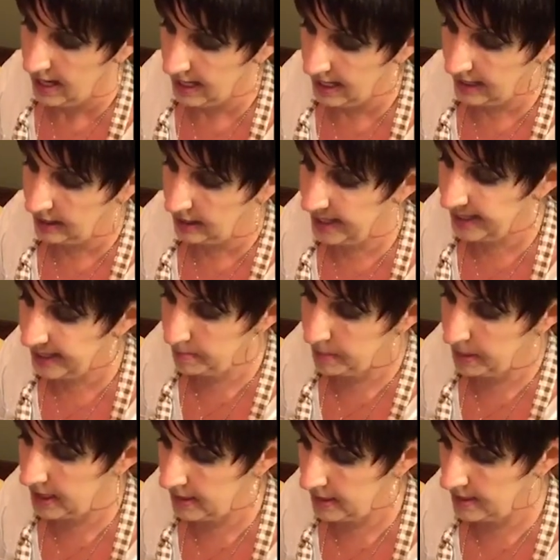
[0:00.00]
And I like it
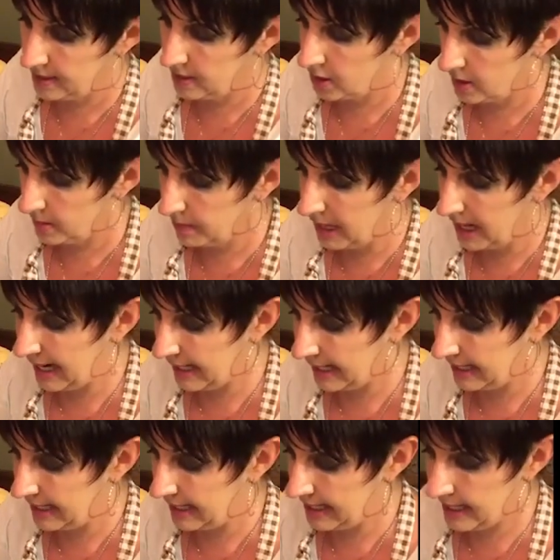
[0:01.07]
because there's a
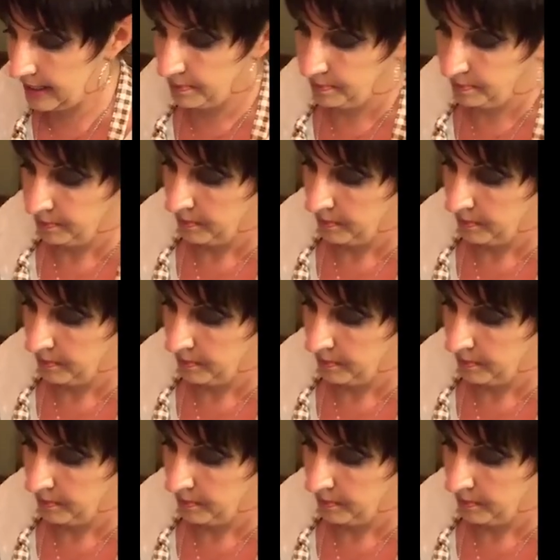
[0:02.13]
pocket in it